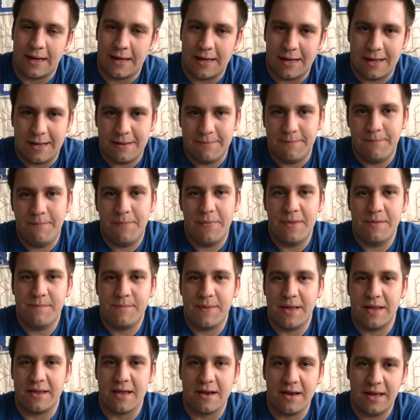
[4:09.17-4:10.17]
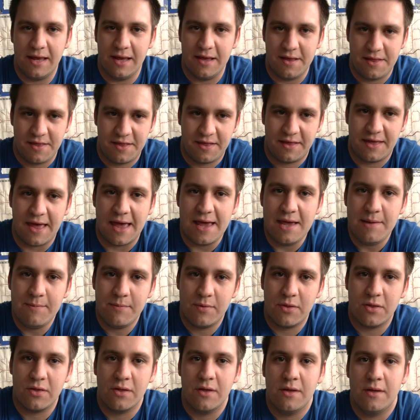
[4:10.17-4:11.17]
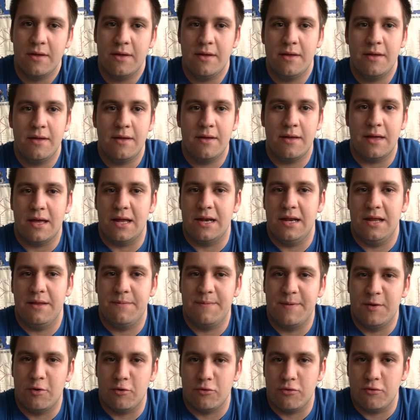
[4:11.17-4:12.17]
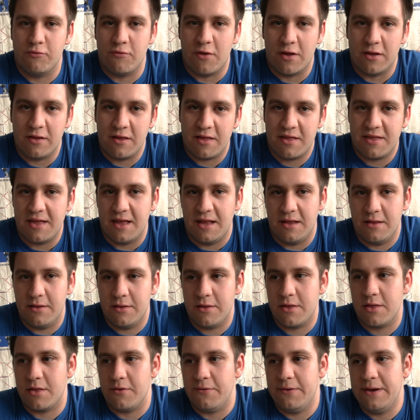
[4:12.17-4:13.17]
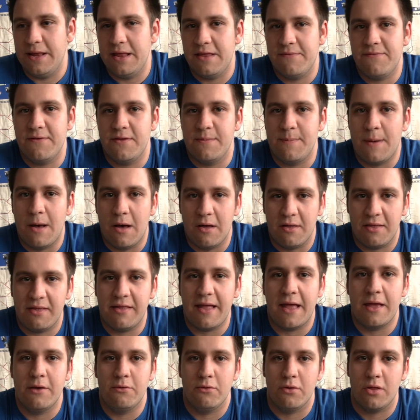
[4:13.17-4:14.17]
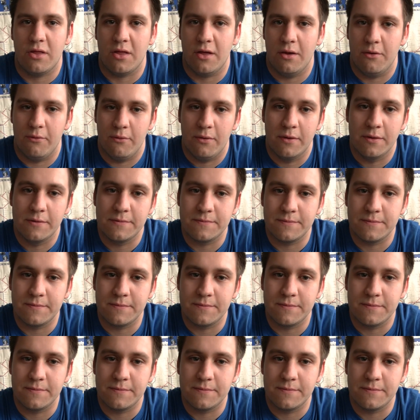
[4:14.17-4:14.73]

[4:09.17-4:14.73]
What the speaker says: but then he escaped, and he's been on the run since, or at least for the past day or so.